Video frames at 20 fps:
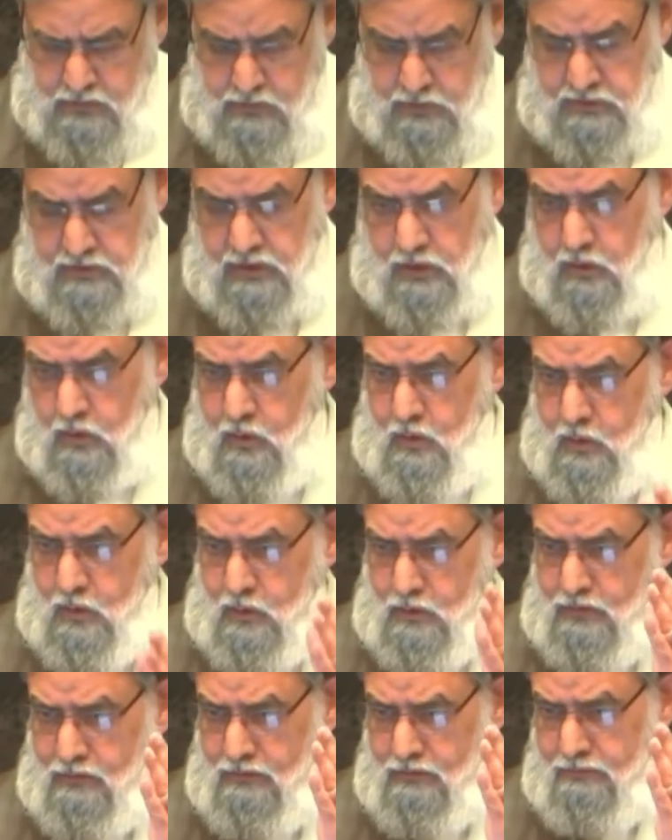These are
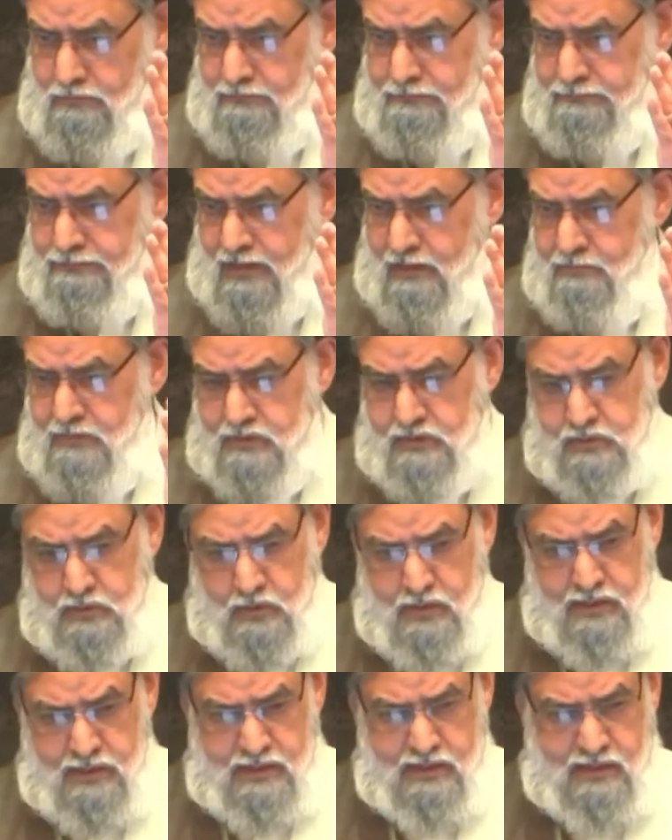all famous
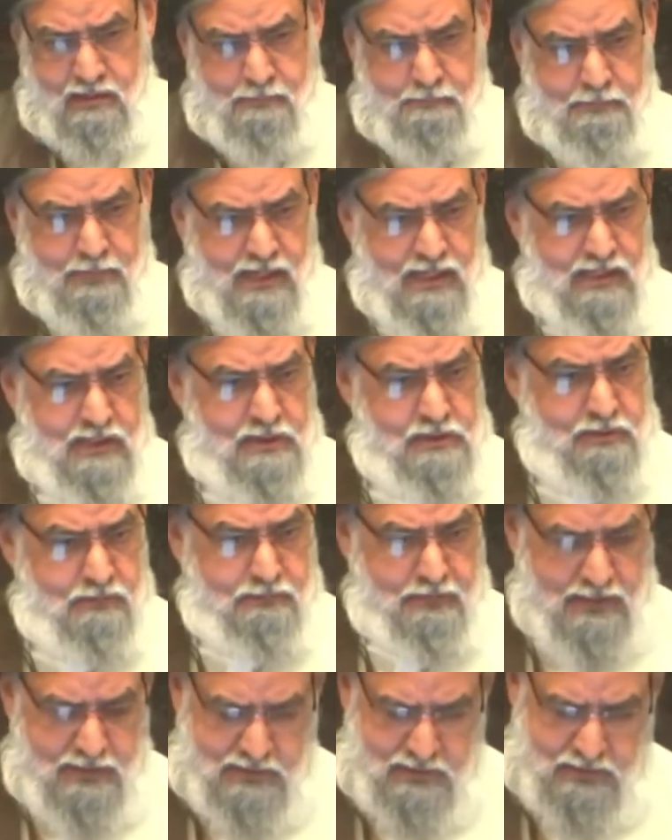Sunni compilers
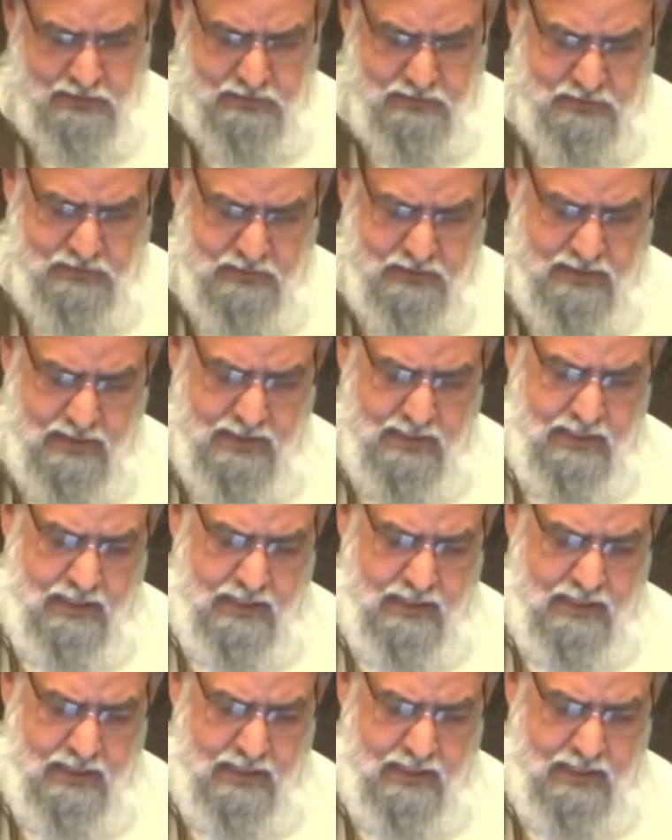of hadith.